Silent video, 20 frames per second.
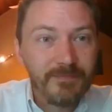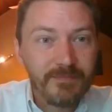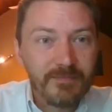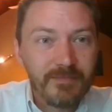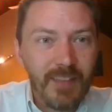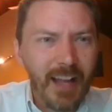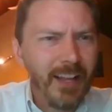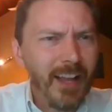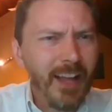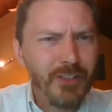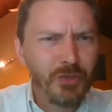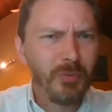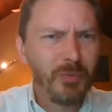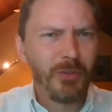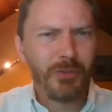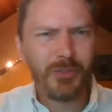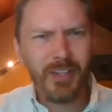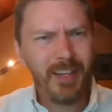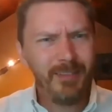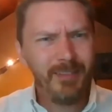I, I just
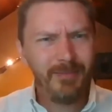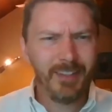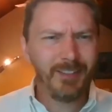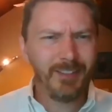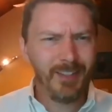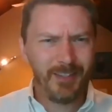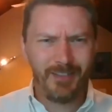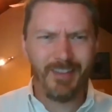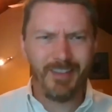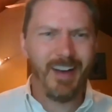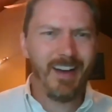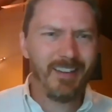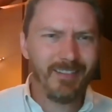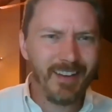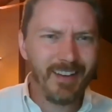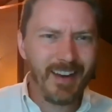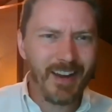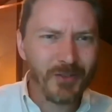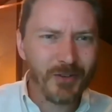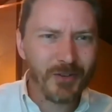will say this is not
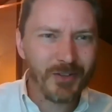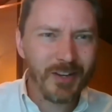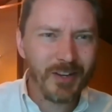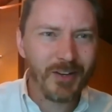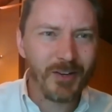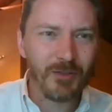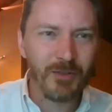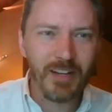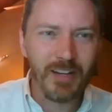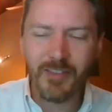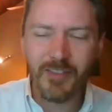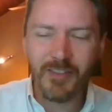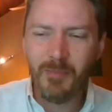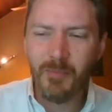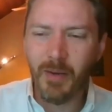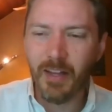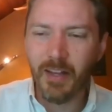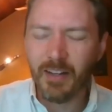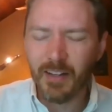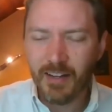interesting or relevant,
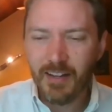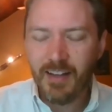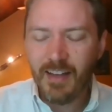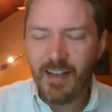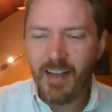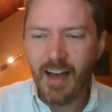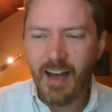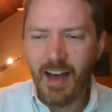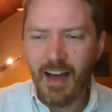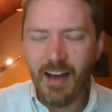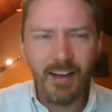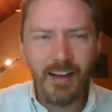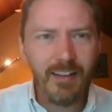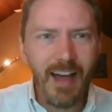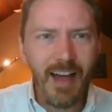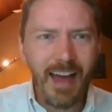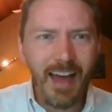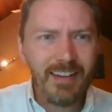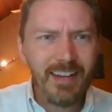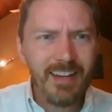but uh,
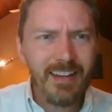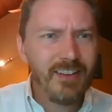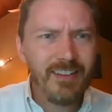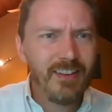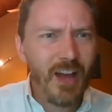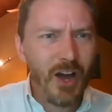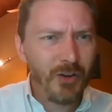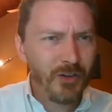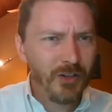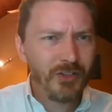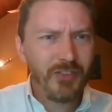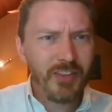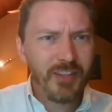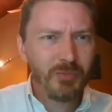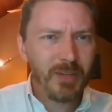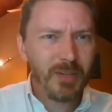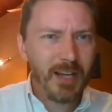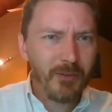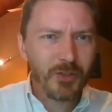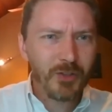I didn't notice this
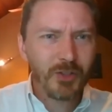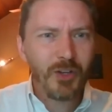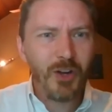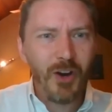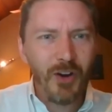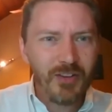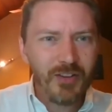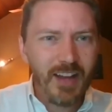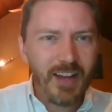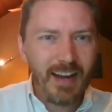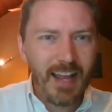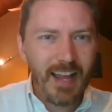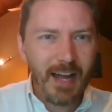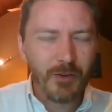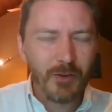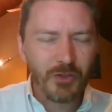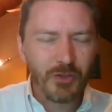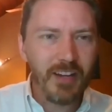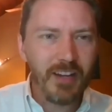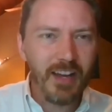when I was gone nine
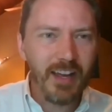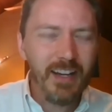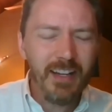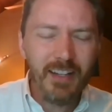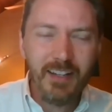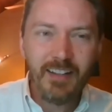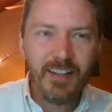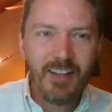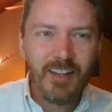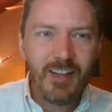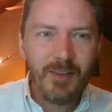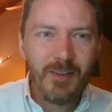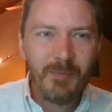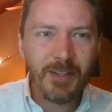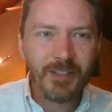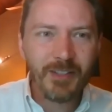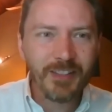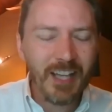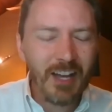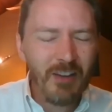hours a day, But
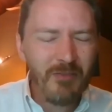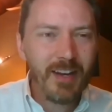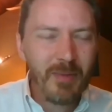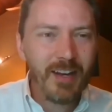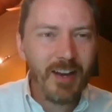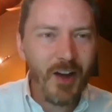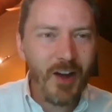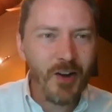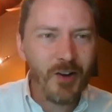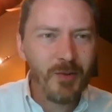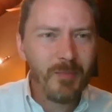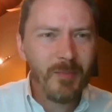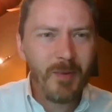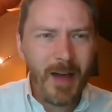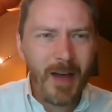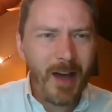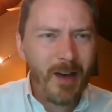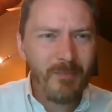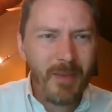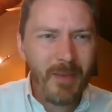since I've been home
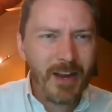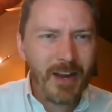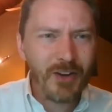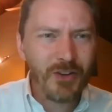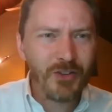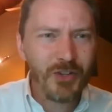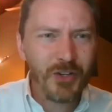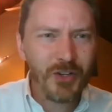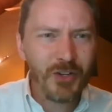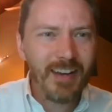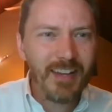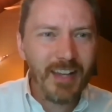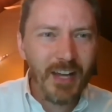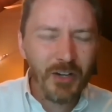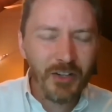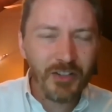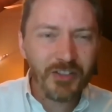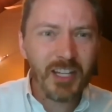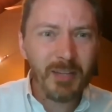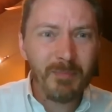about May or June, I
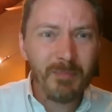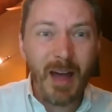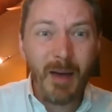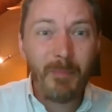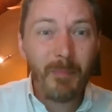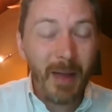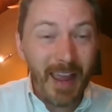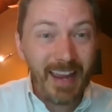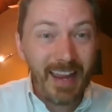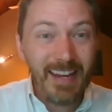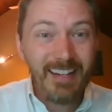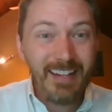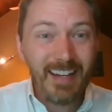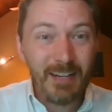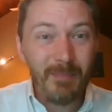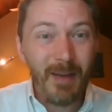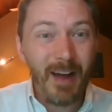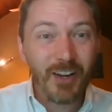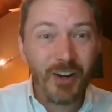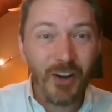noticed that my paint
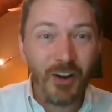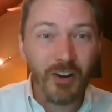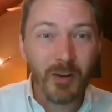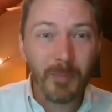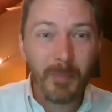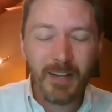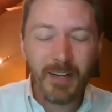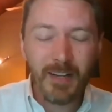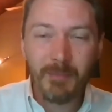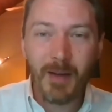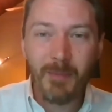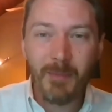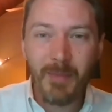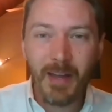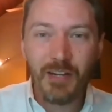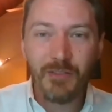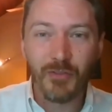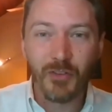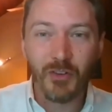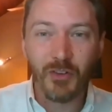and my carpet on my
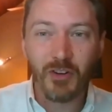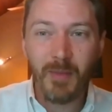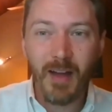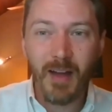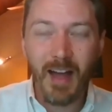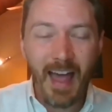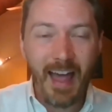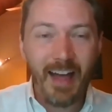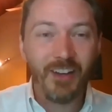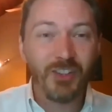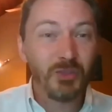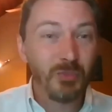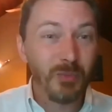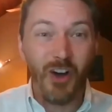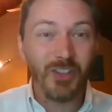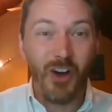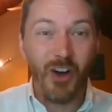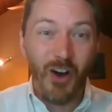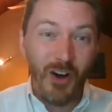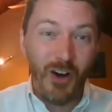main floor in my house
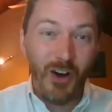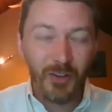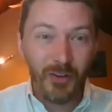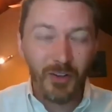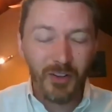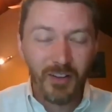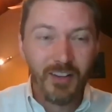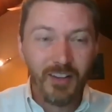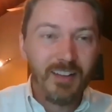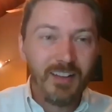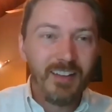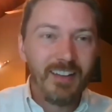was awful.